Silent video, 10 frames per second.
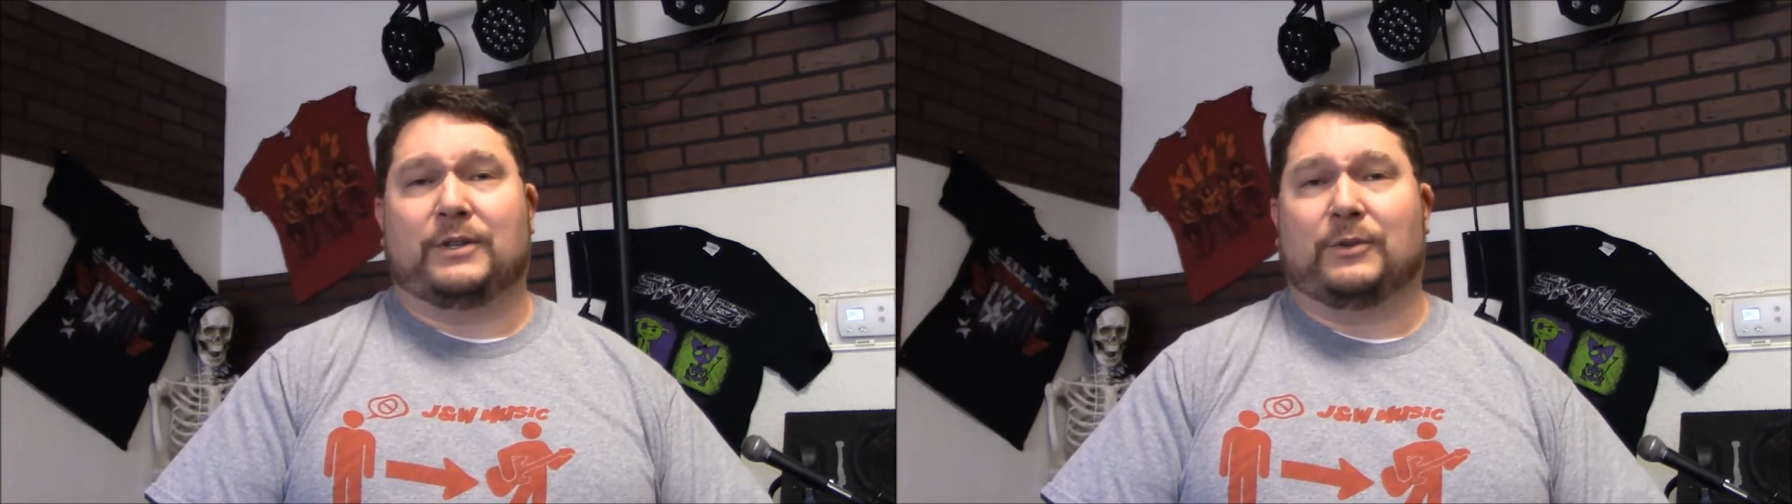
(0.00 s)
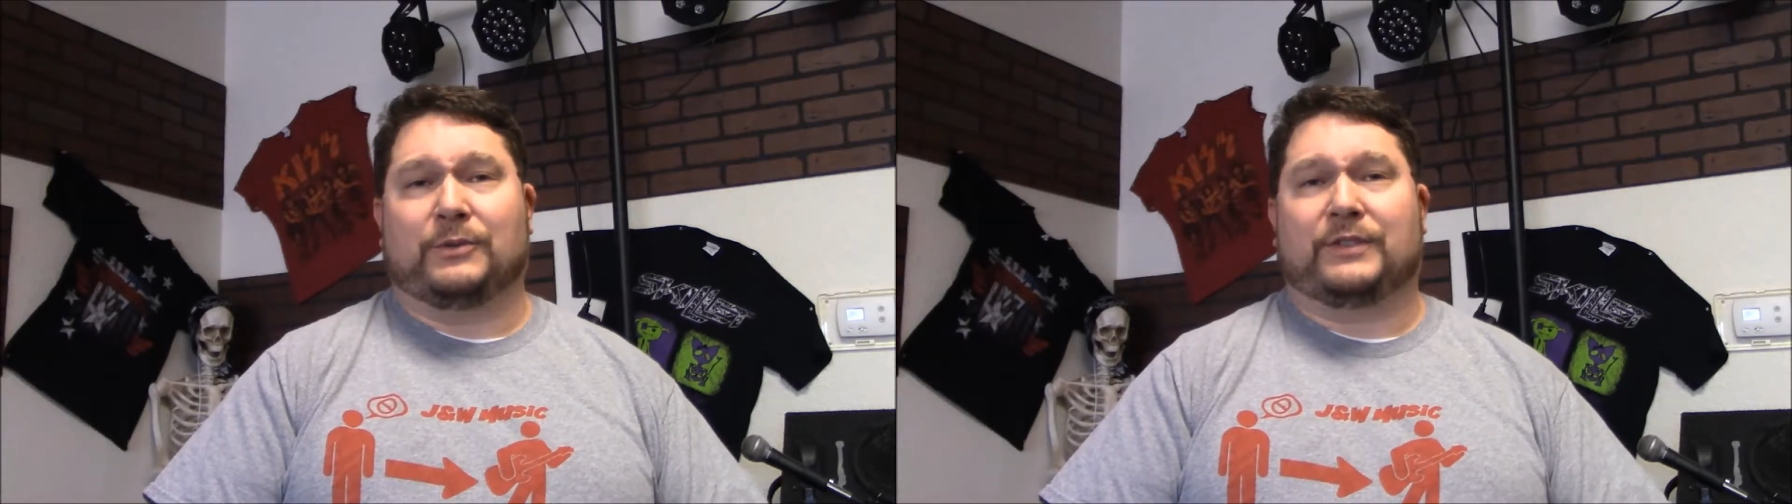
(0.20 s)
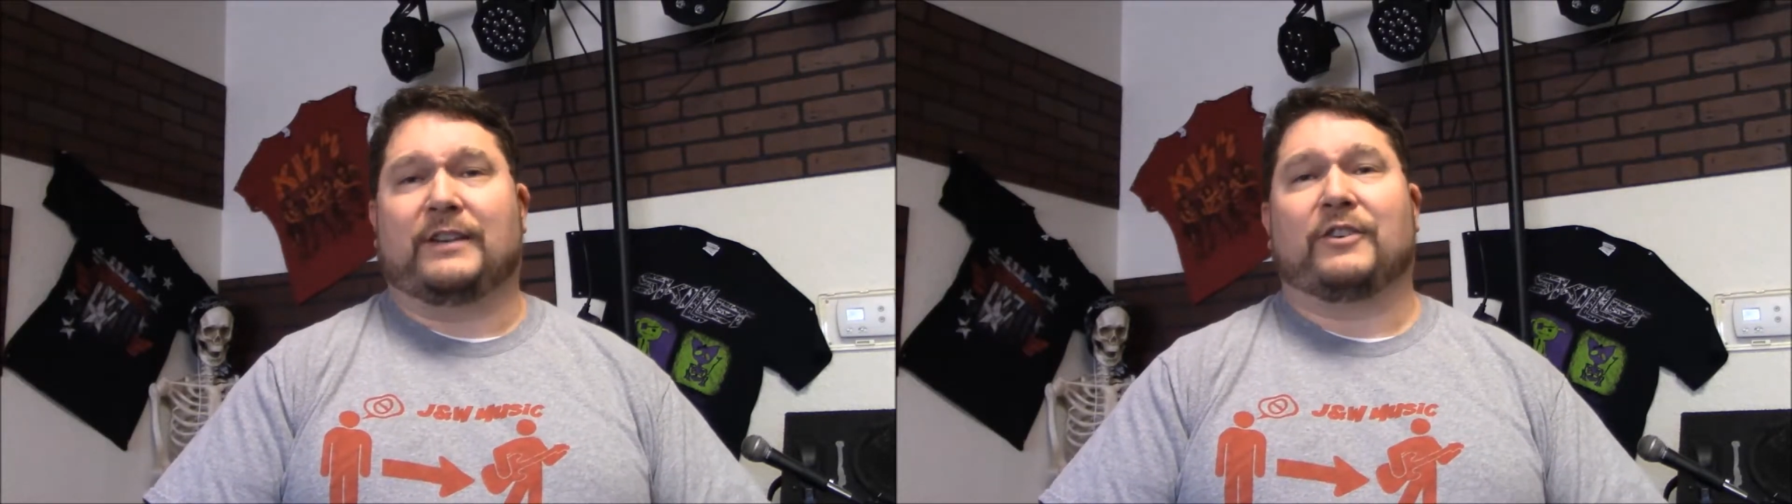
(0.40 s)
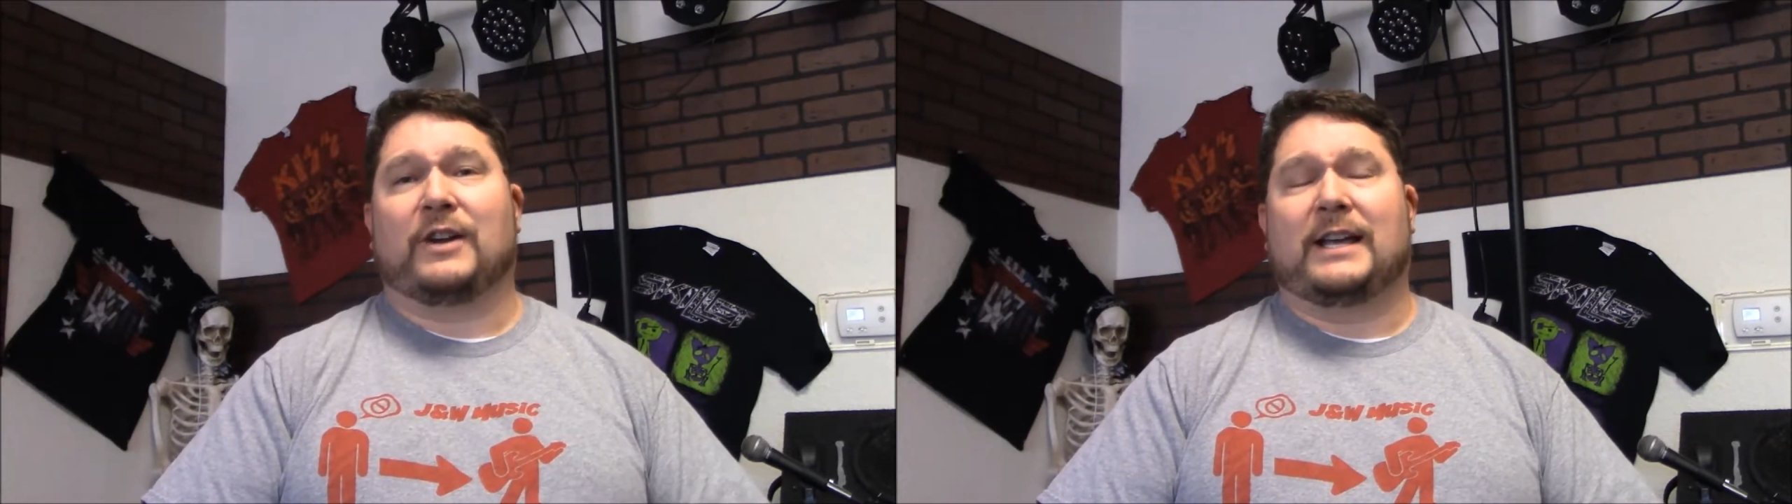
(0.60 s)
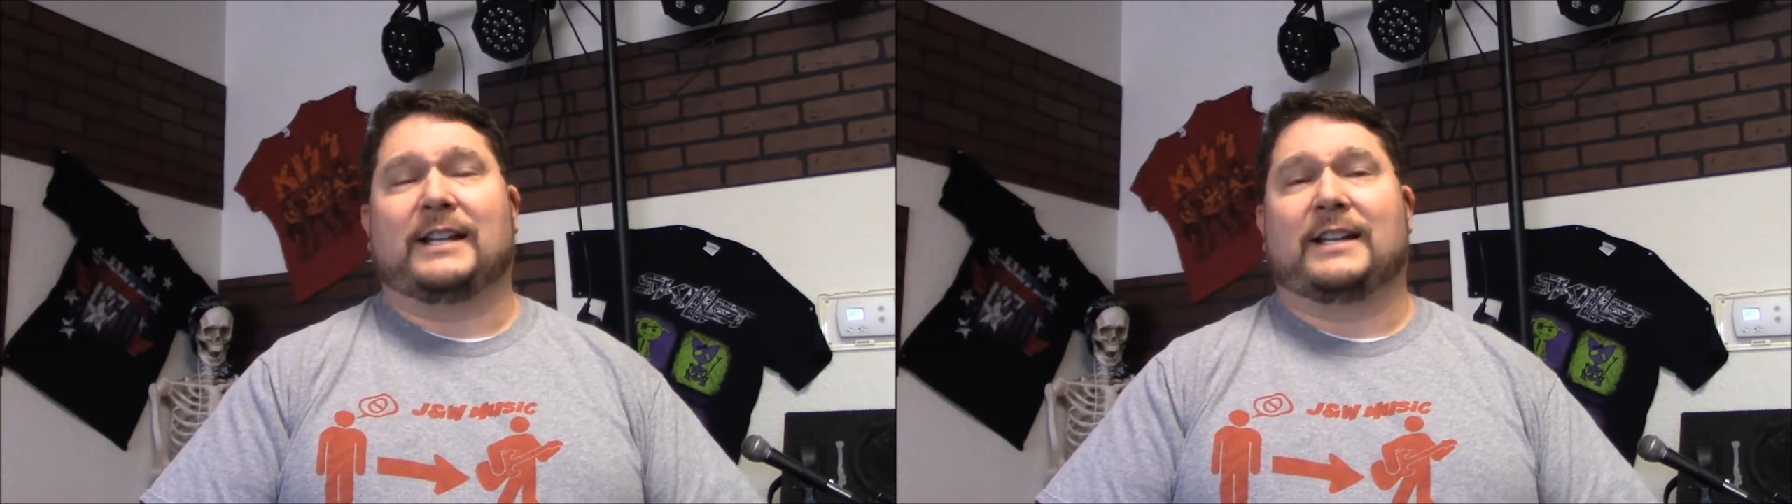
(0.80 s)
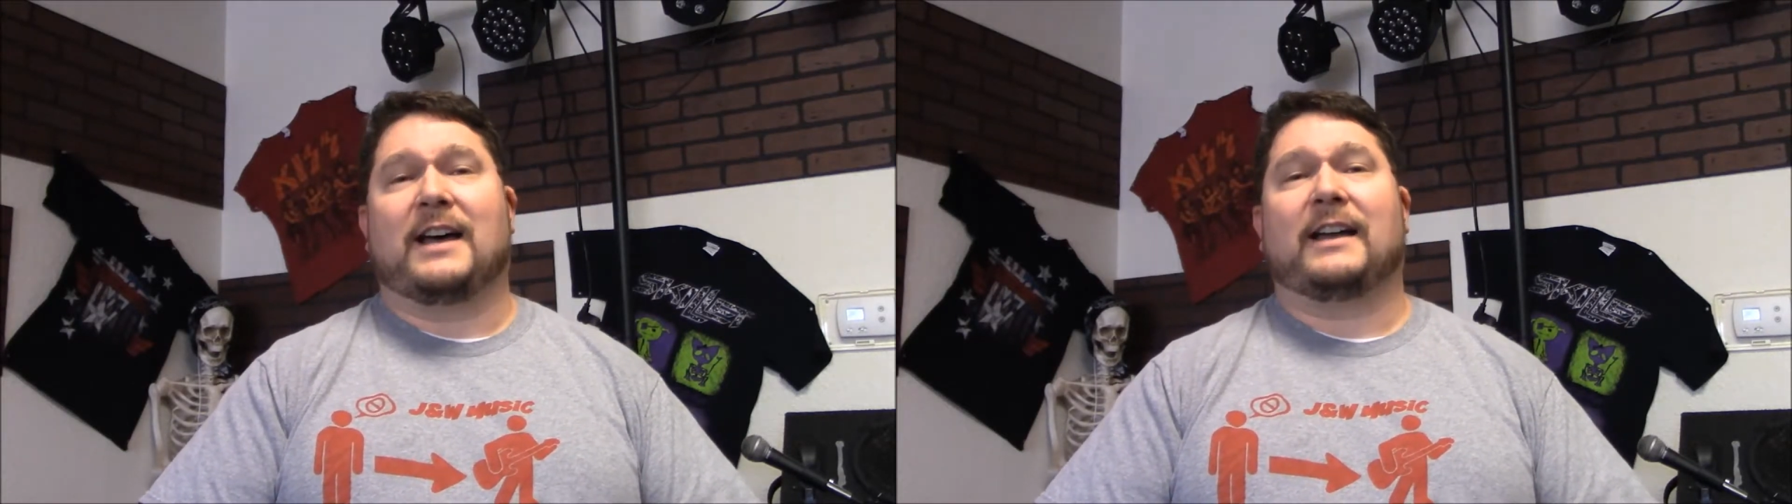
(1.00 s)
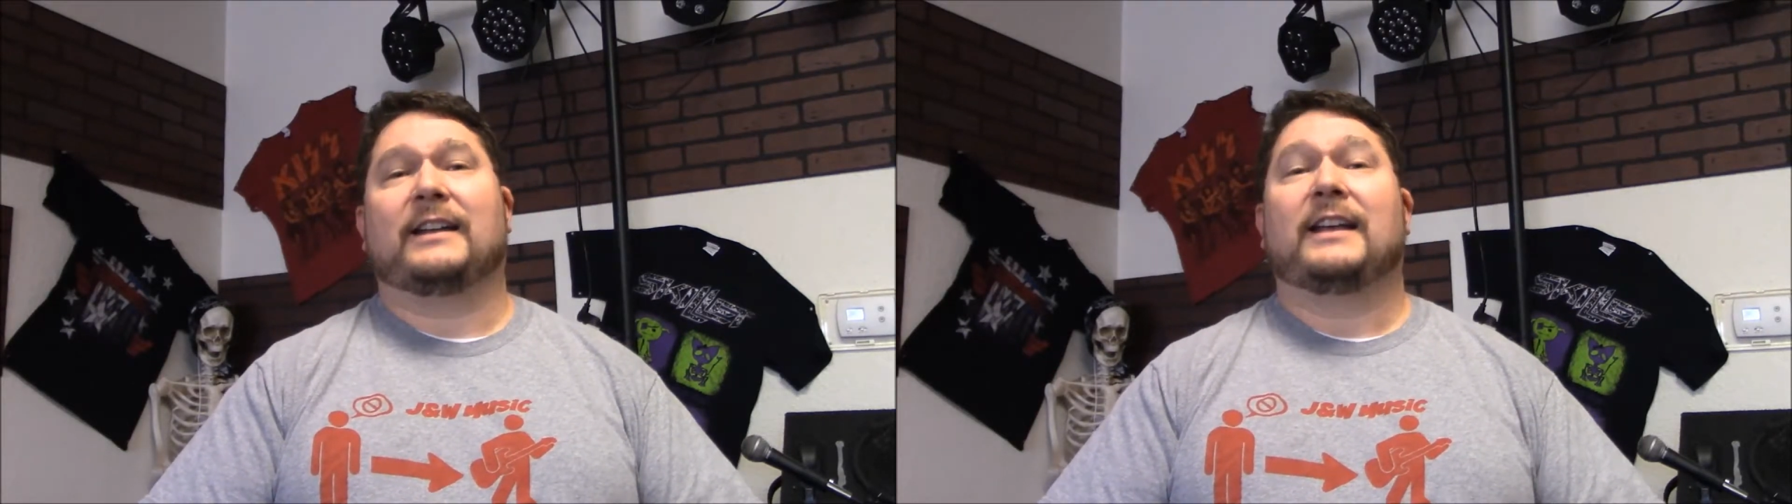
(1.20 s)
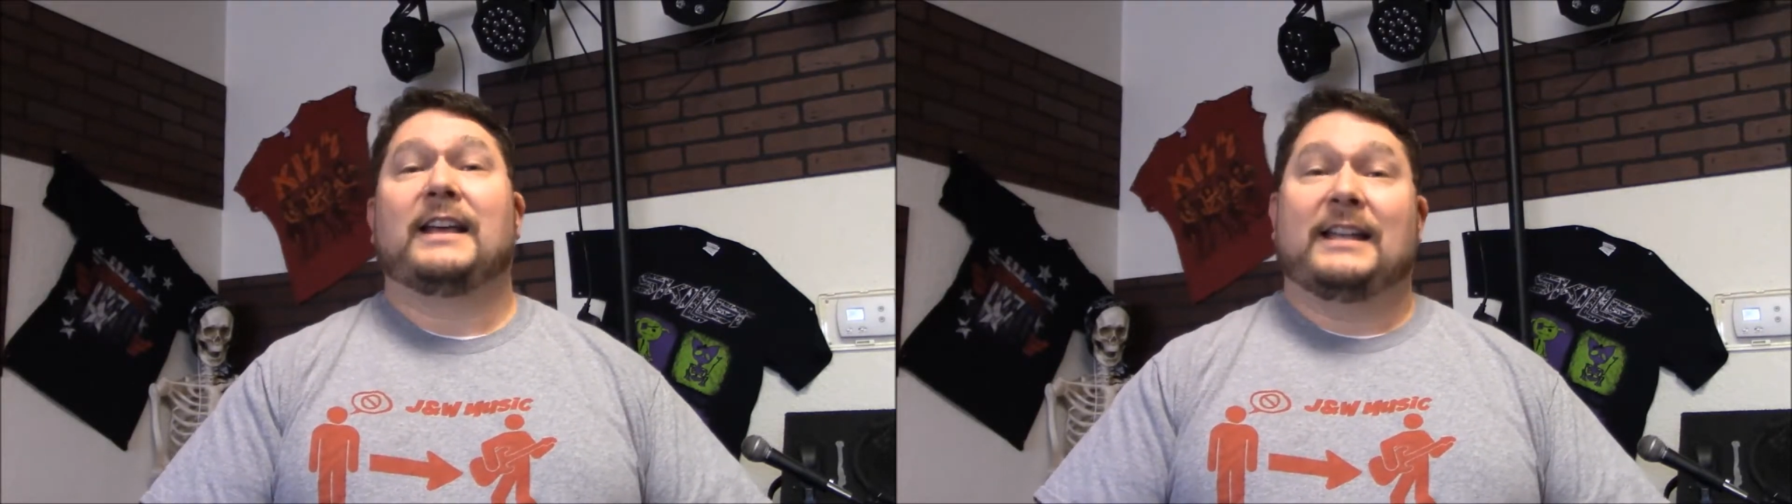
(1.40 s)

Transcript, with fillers: till seven or eight at night.